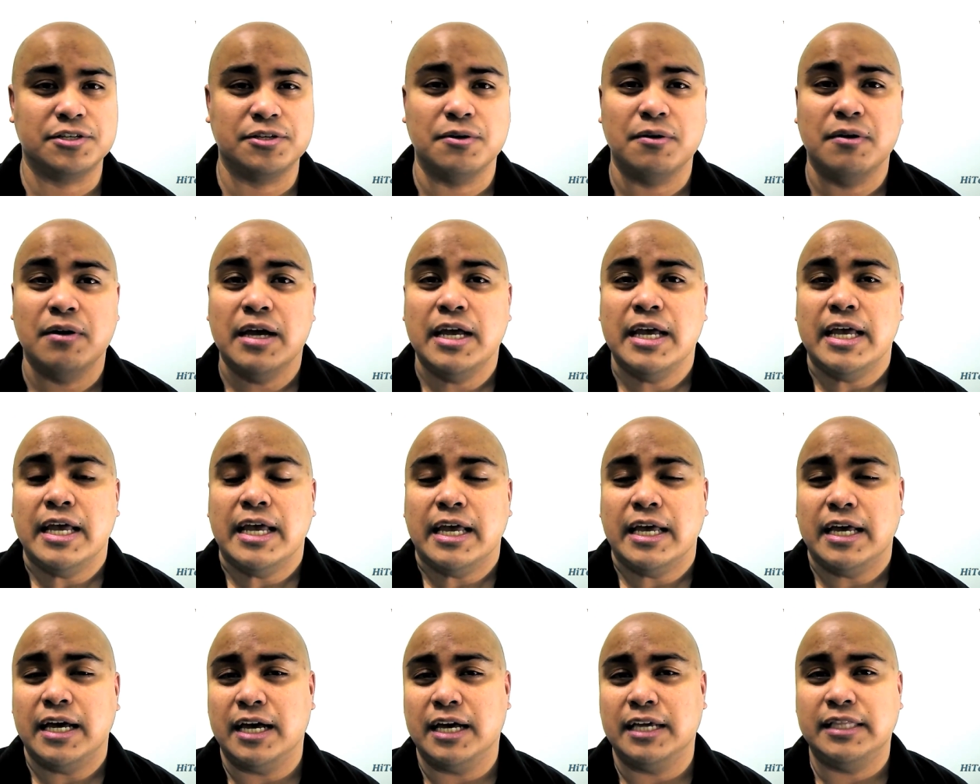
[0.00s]
So
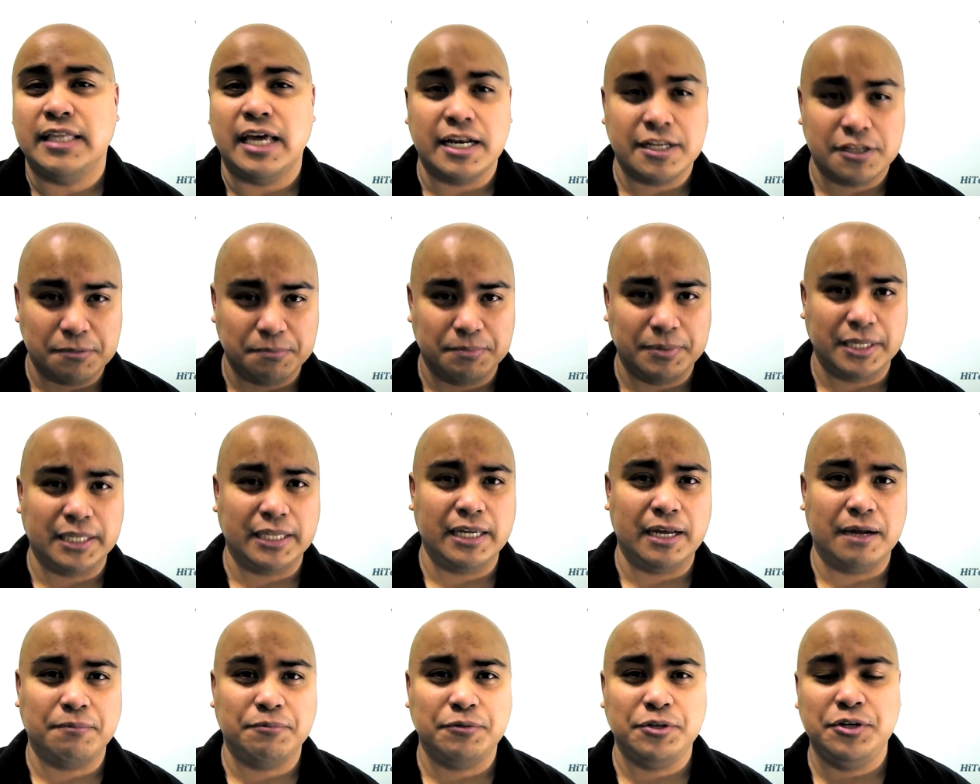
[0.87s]
uh, that is
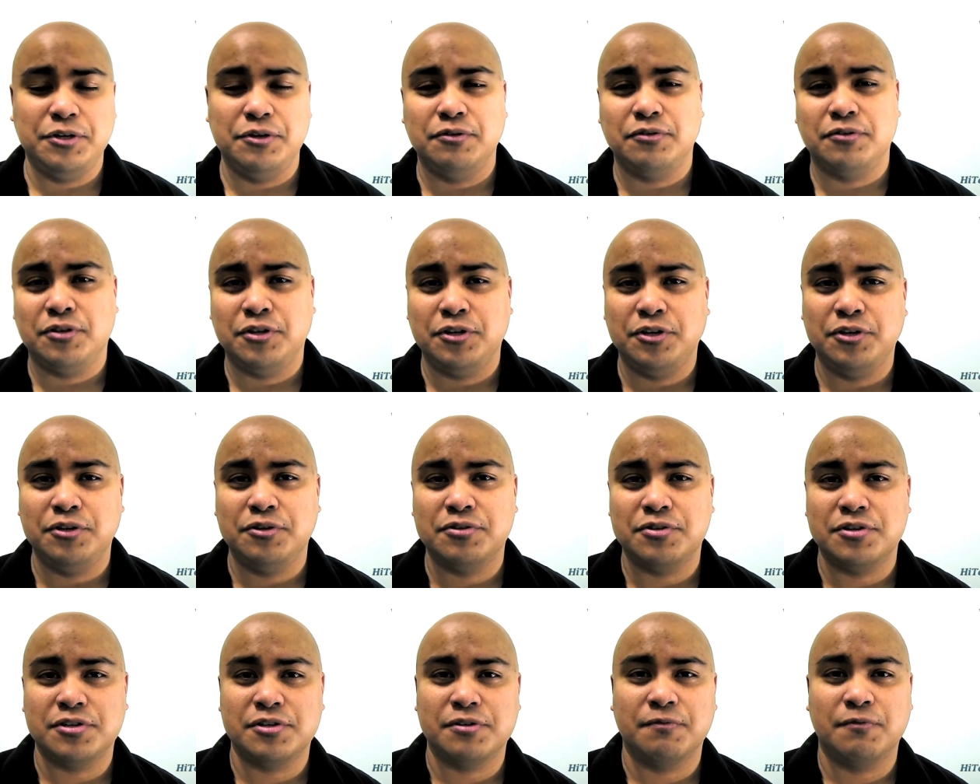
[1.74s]
completely up to you, to the
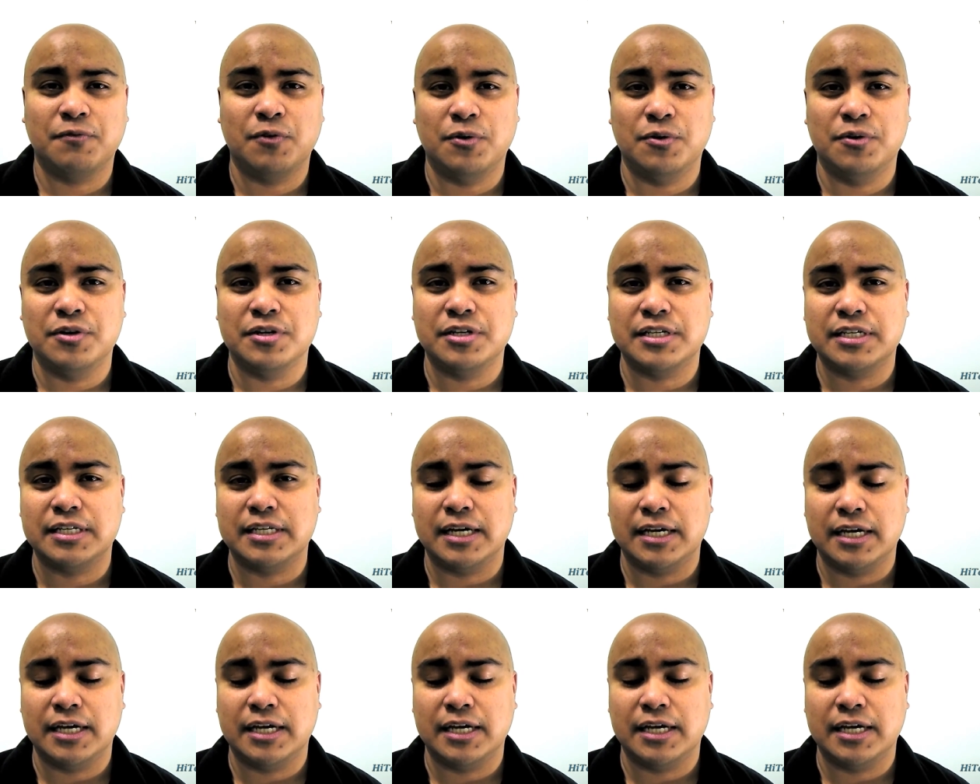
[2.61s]
users, of course.